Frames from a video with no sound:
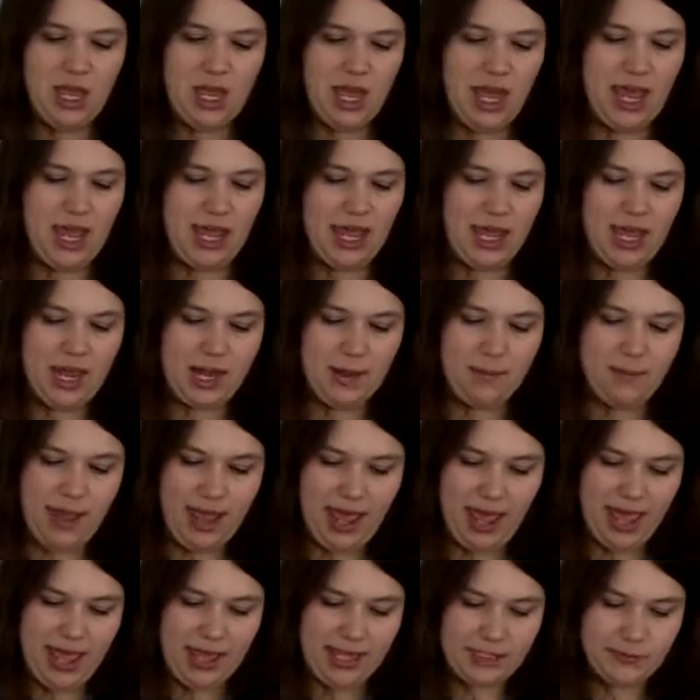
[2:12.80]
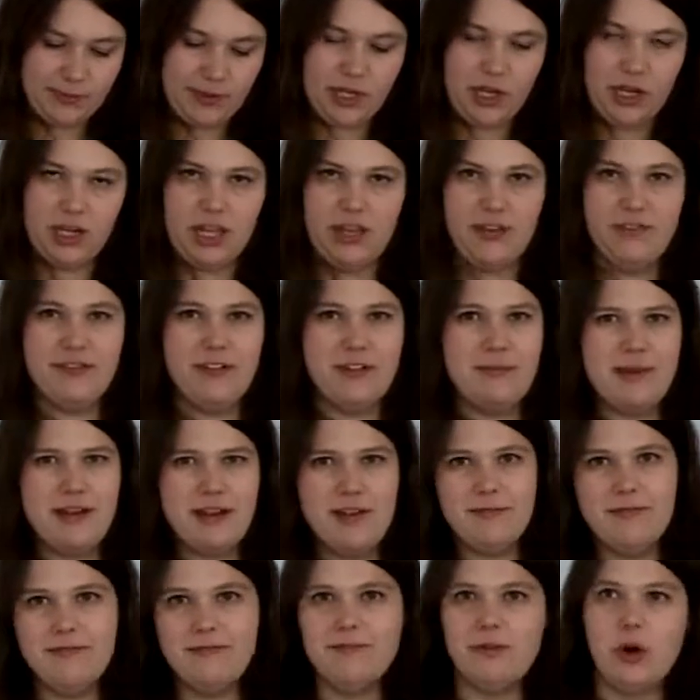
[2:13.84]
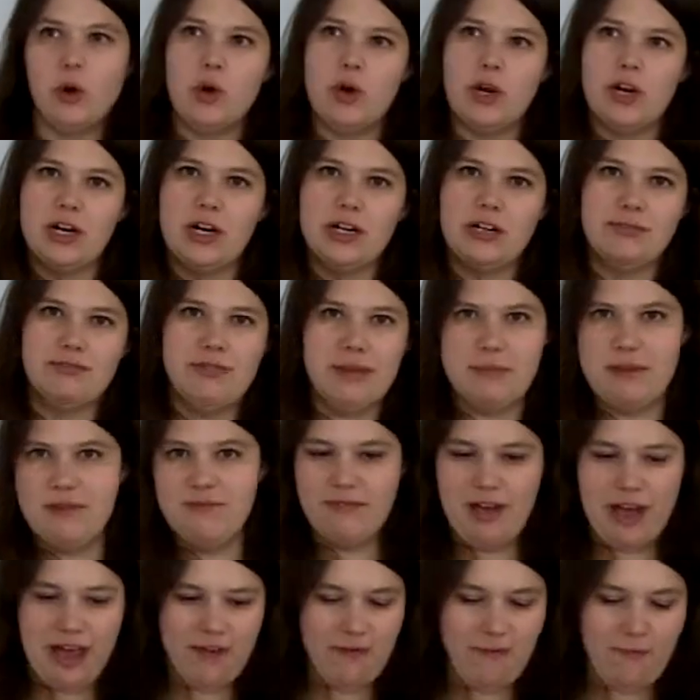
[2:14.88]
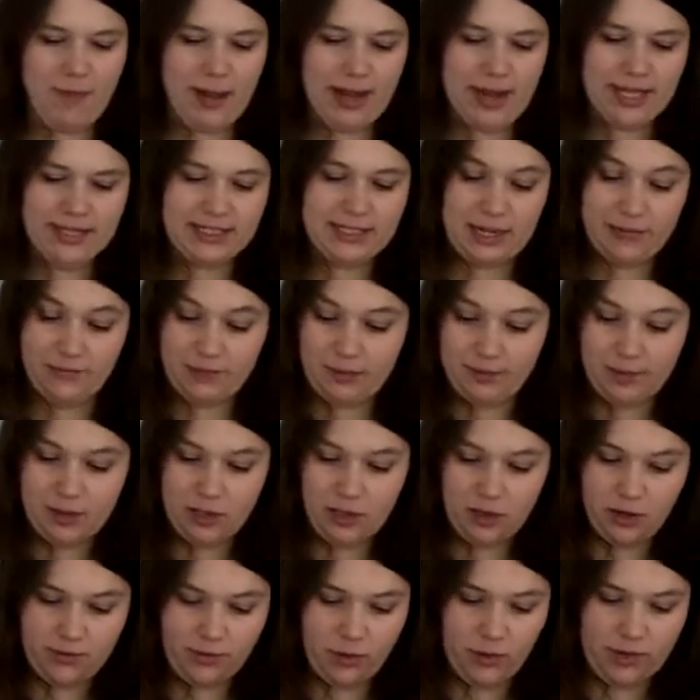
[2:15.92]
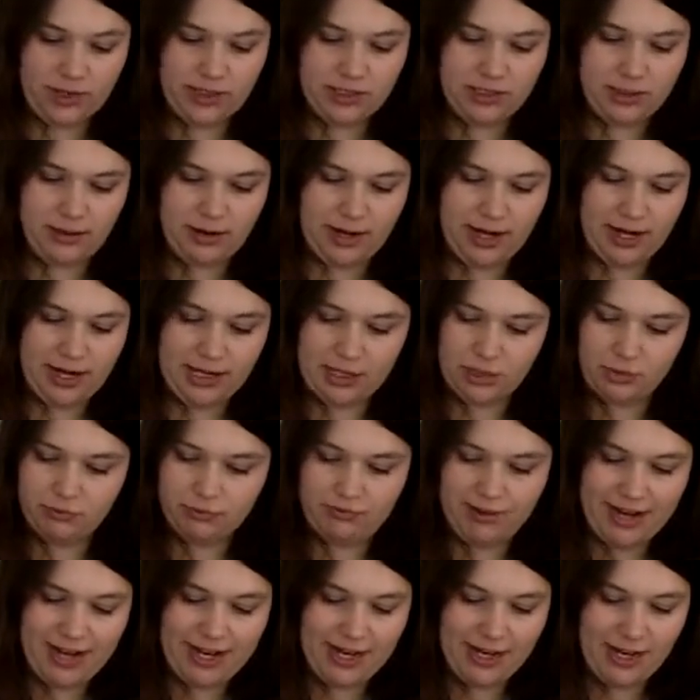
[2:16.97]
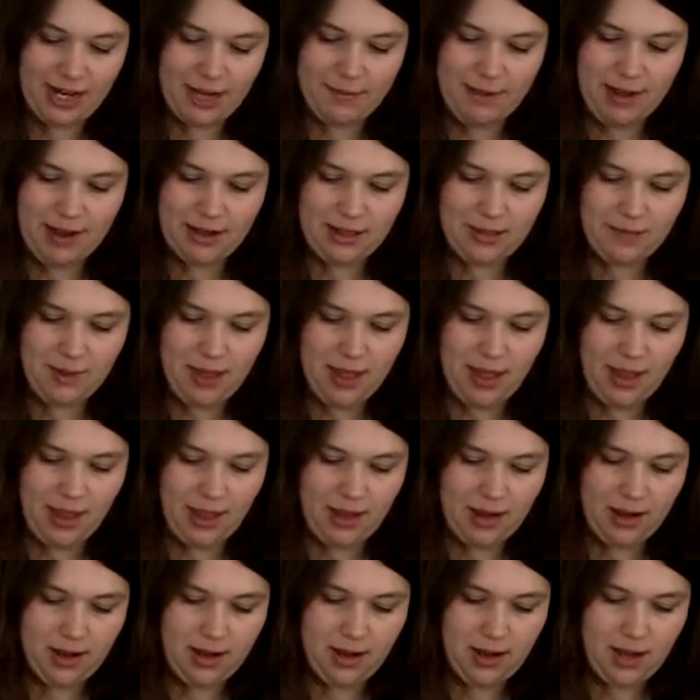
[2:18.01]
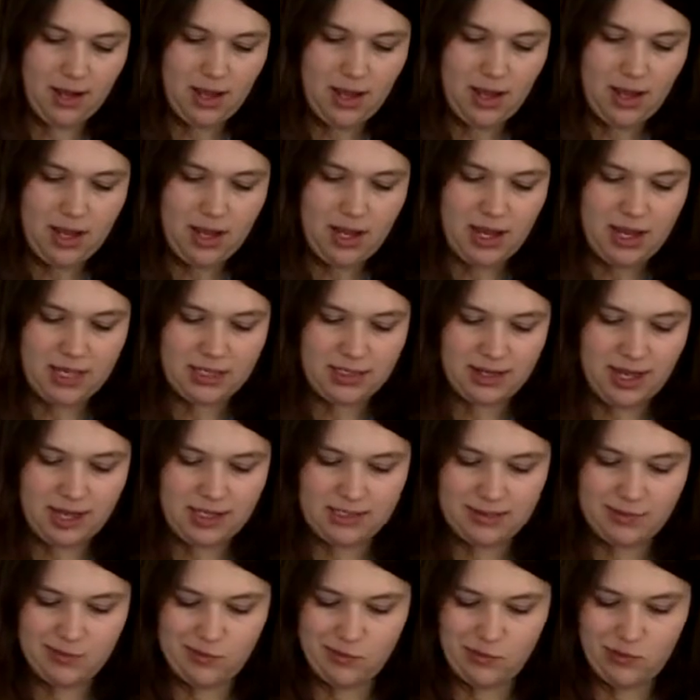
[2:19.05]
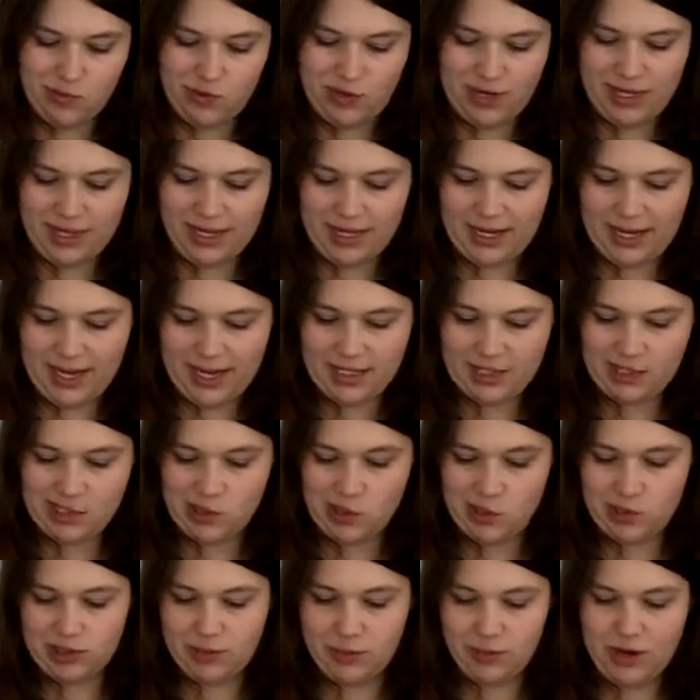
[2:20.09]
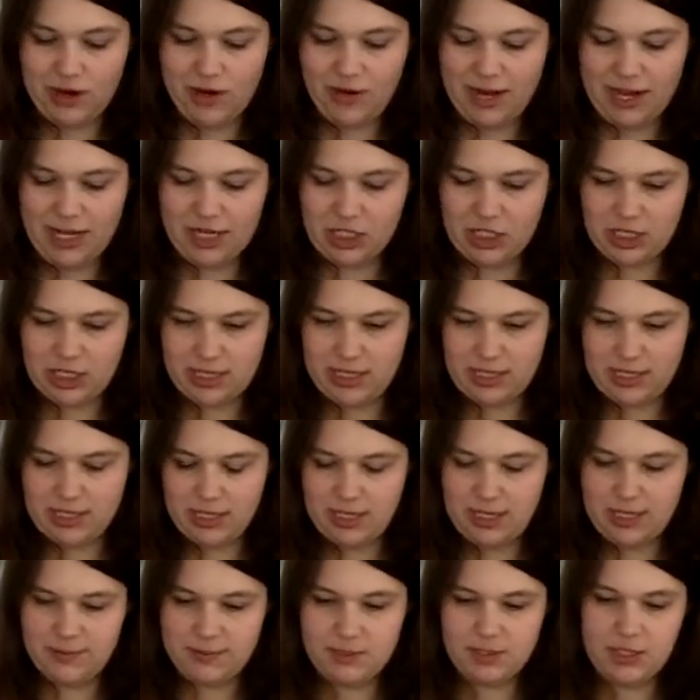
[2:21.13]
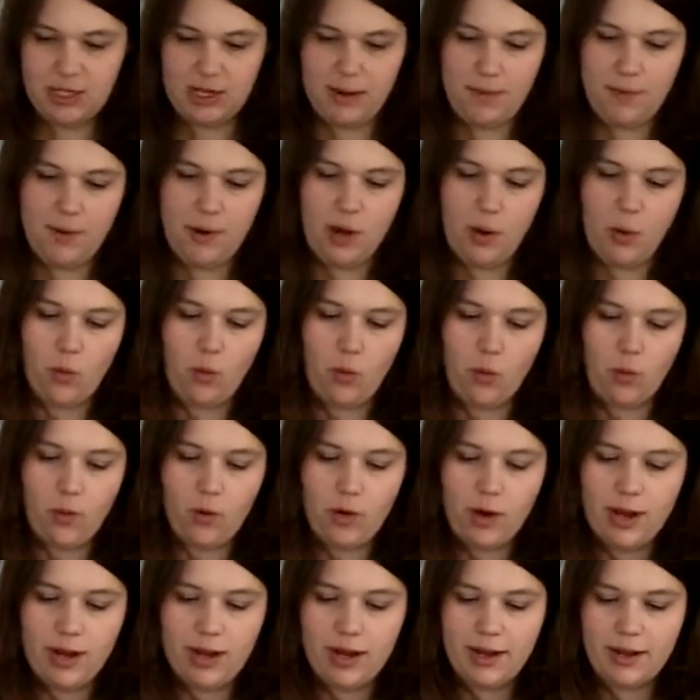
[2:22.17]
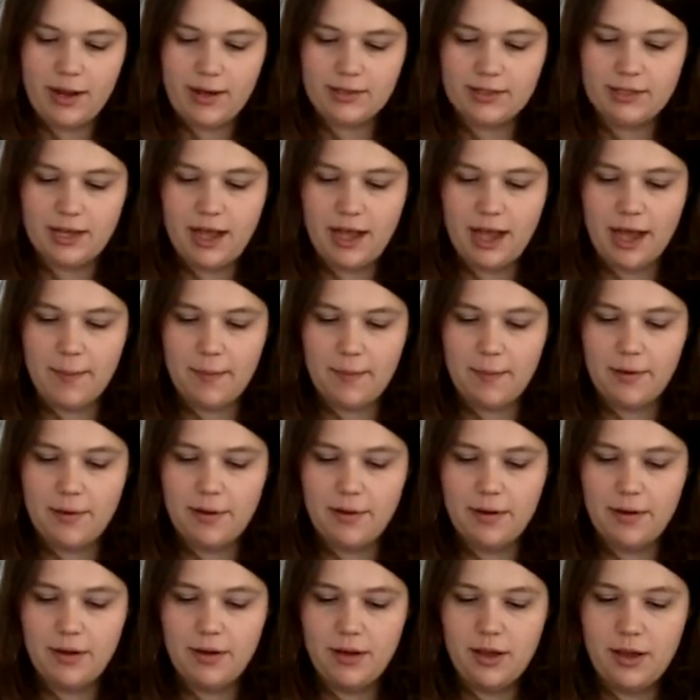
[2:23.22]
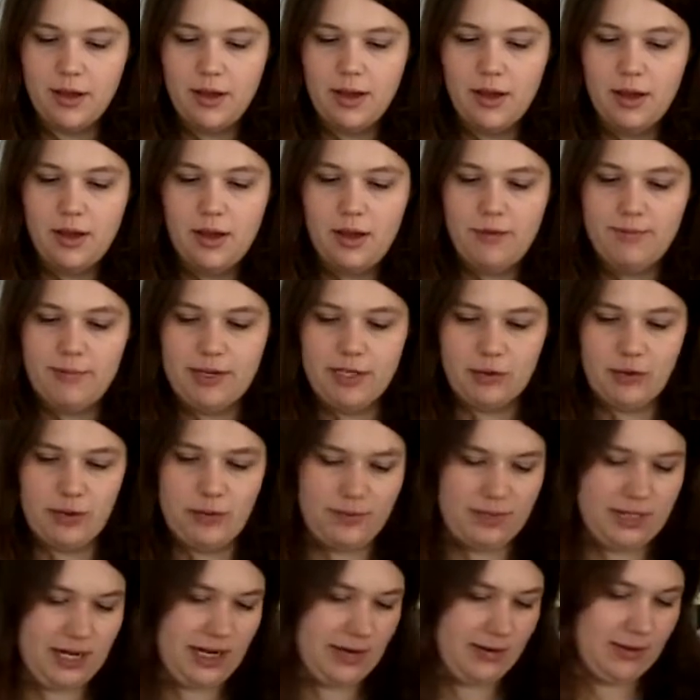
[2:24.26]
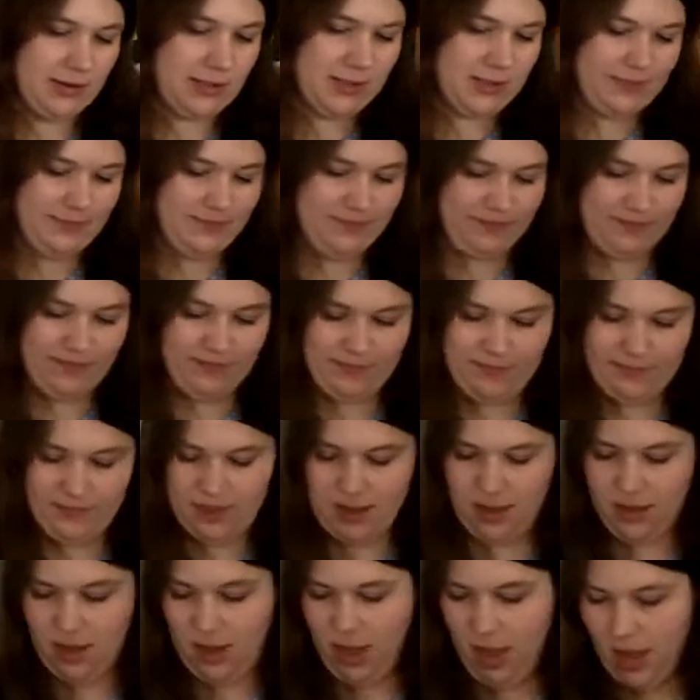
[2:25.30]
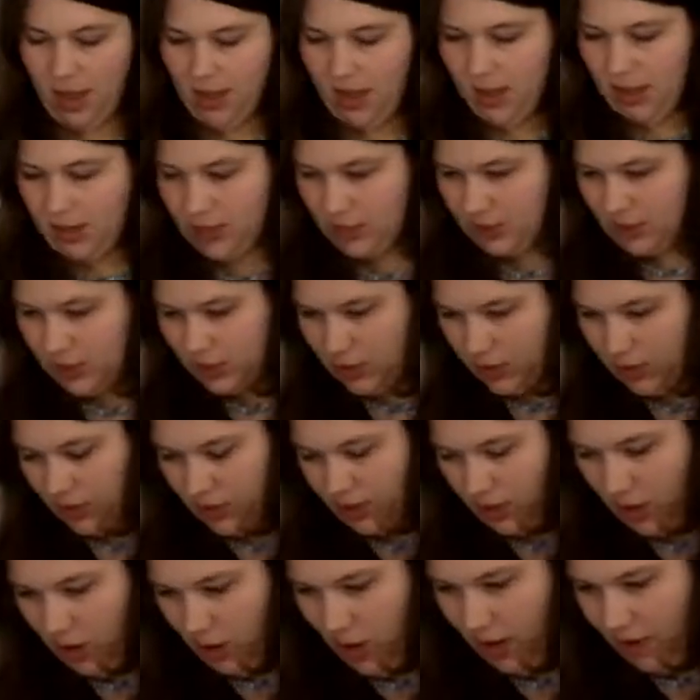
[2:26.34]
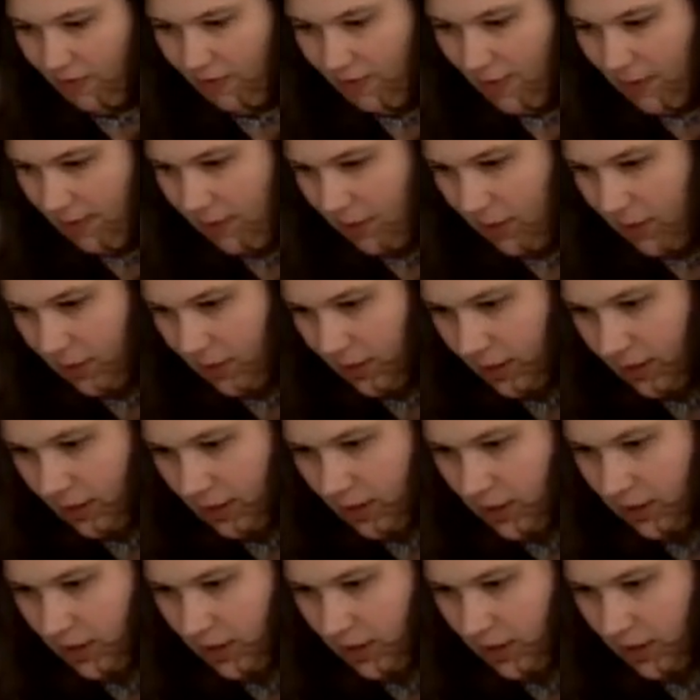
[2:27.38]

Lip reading: And my egg has been cooking for about 4, maybe 5 minutes. I flipped it over once already, and it's ready to come out of the pan. It's got some really nice golden brown edges. I'm just going to put it right on top of my sweet potatoes. And turn off my burner.